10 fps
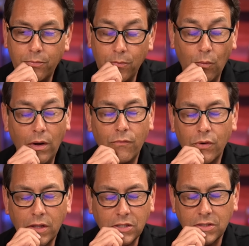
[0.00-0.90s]
one
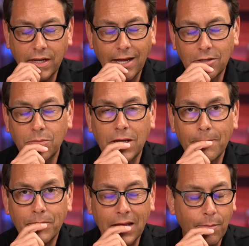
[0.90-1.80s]
really stuck out to me.
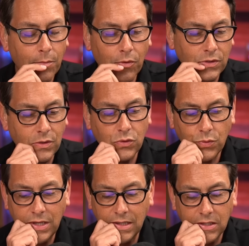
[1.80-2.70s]
And I remember as I was
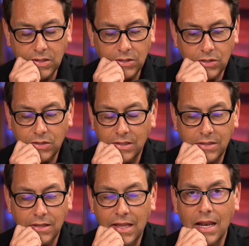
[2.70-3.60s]
reading this, I
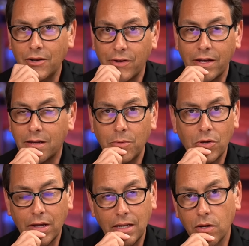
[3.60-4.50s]
said, Natalie, you got to come here.
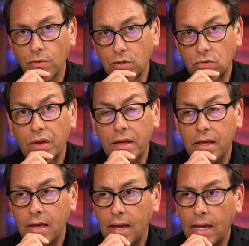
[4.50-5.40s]
You got to hear this.
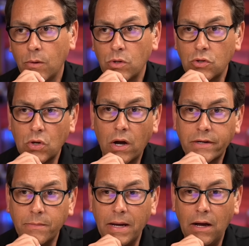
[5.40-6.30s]
And when you
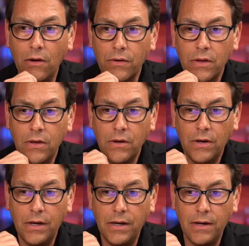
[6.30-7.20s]
talked about
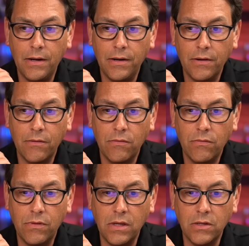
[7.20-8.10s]

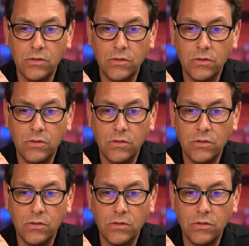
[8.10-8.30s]
the